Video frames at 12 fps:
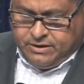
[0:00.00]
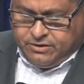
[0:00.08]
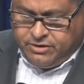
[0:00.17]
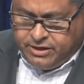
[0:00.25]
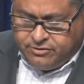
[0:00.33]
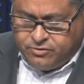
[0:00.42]

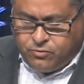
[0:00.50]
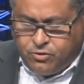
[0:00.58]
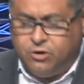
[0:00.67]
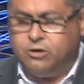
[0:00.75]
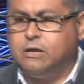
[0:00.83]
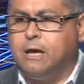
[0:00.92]
You hear the
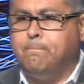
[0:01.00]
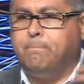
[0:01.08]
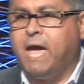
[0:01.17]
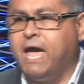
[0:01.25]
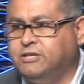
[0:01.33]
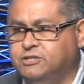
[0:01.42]
word
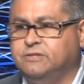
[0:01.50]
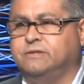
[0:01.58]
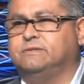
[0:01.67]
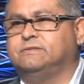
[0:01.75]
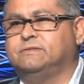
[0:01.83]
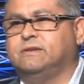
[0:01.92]

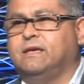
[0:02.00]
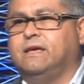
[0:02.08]
patience.